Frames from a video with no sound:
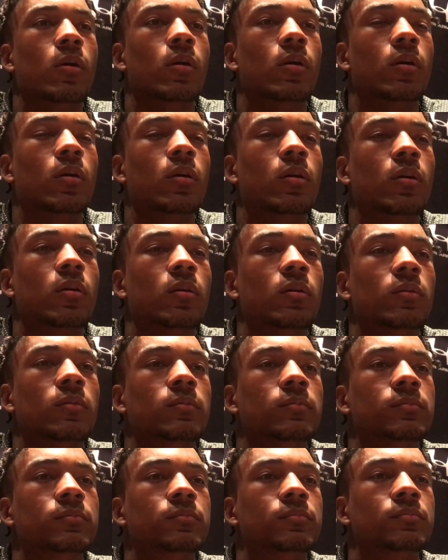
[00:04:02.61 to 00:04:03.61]
Um,
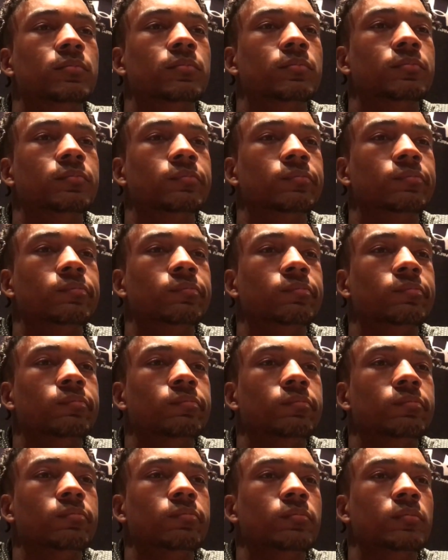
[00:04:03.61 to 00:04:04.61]

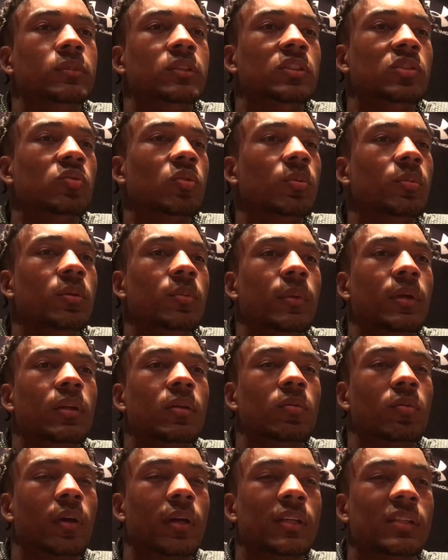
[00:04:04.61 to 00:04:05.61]
he just want me to make the
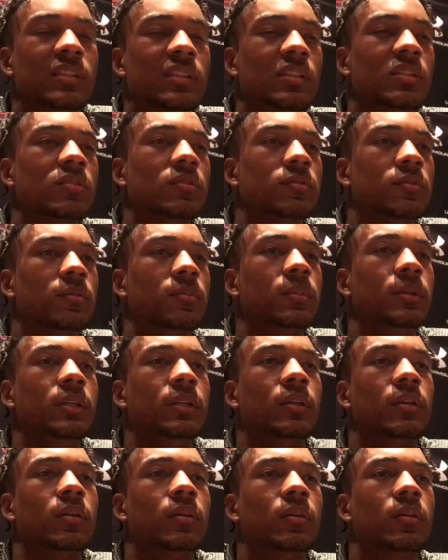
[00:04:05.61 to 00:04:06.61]
right decision for me.
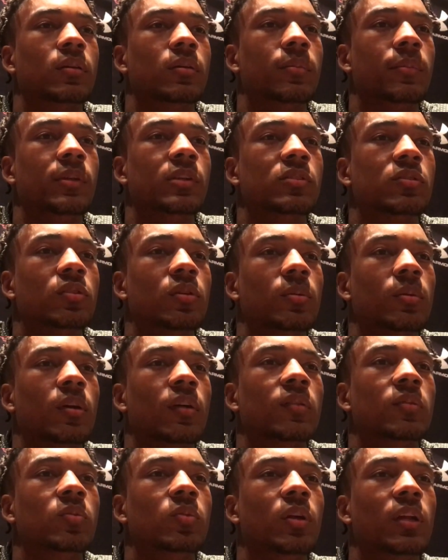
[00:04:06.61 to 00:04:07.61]
Make sure I'm
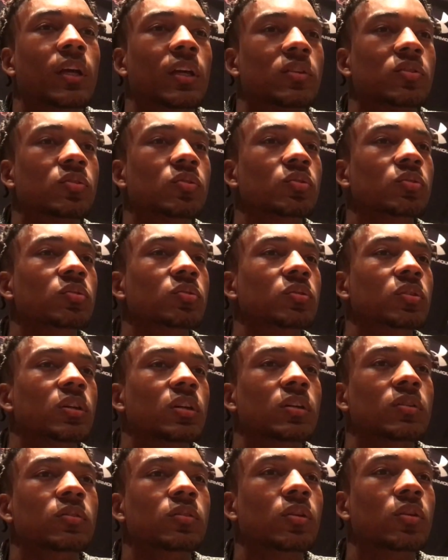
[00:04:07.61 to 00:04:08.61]
comfortable at school, the
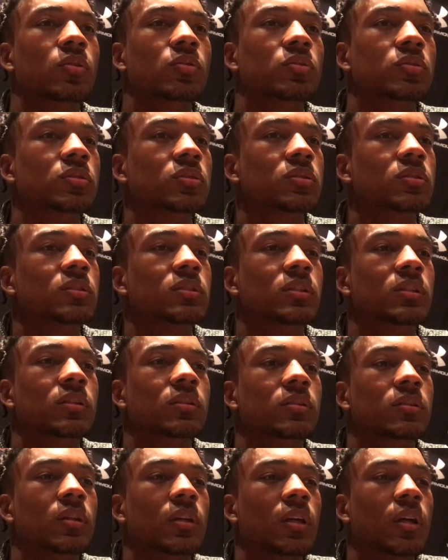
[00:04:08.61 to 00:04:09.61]
co coaches, and
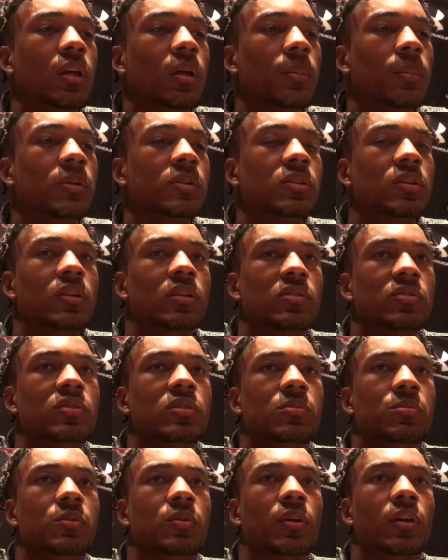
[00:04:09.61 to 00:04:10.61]
make sure they'll
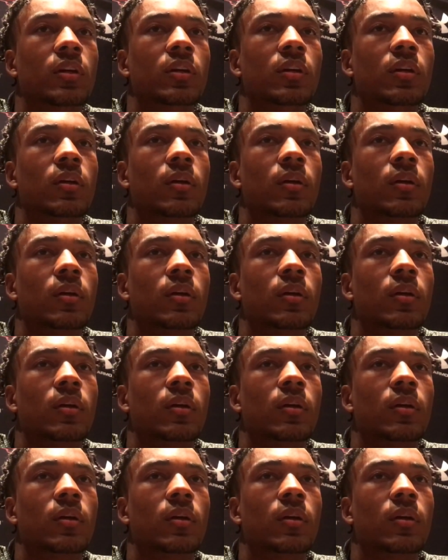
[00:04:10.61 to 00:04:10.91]
treat me right.